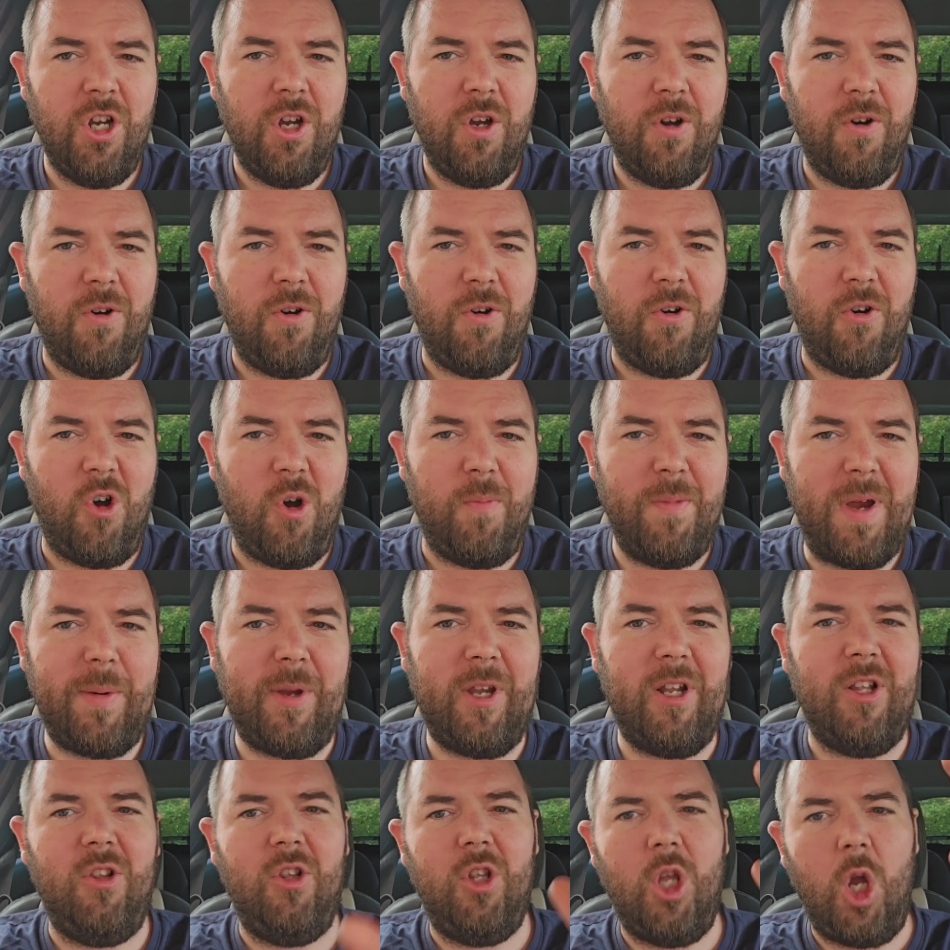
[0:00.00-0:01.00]
or
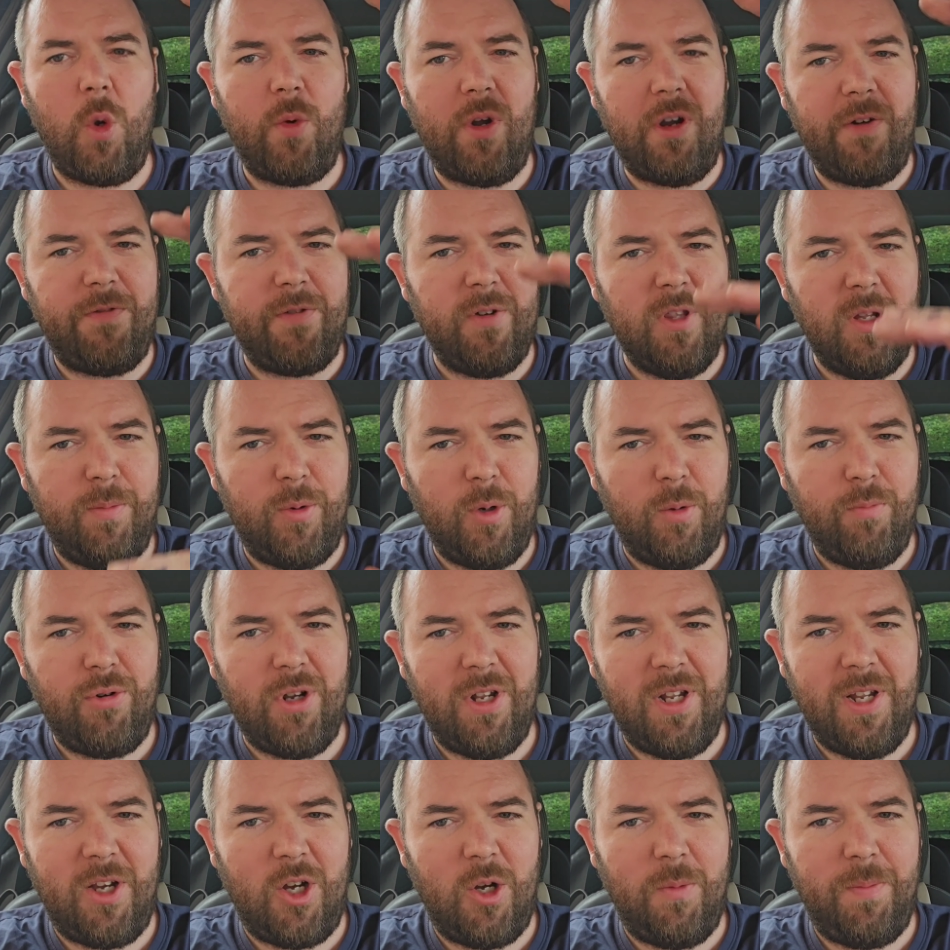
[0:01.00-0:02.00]
maybe lower it from the bumper a
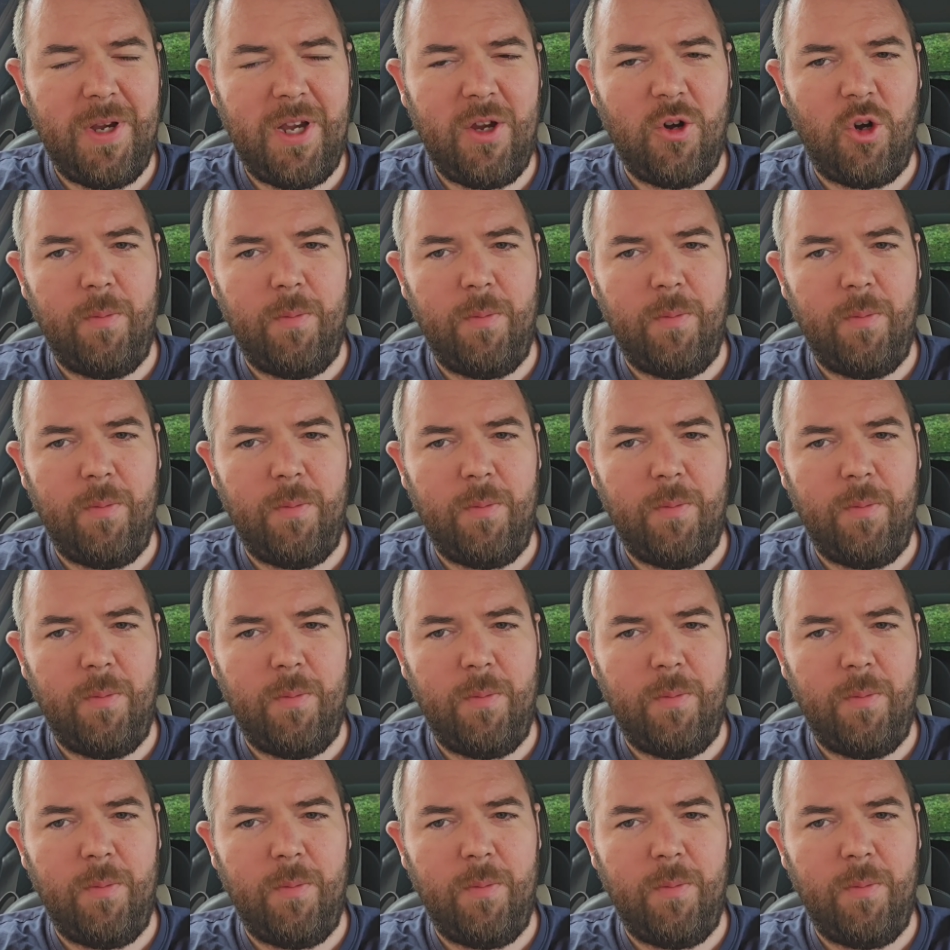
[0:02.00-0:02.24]
little bit,